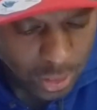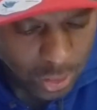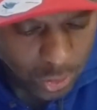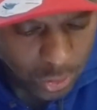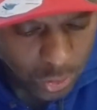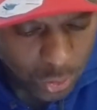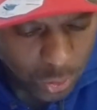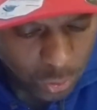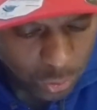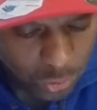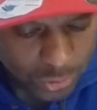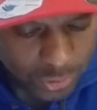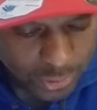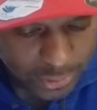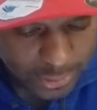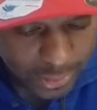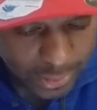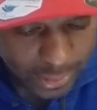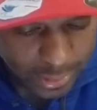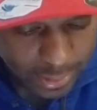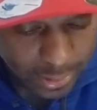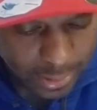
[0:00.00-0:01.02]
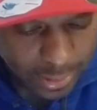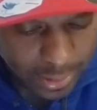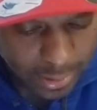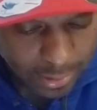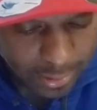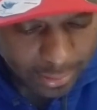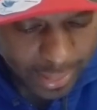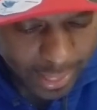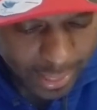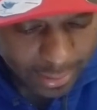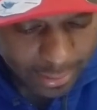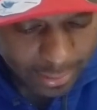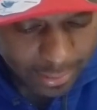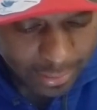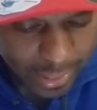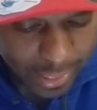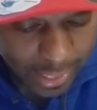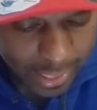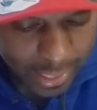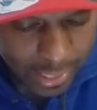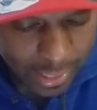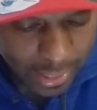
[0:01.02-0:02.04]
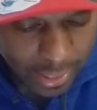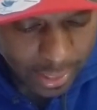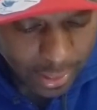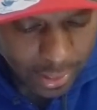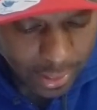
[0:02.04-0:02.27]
you'll see that they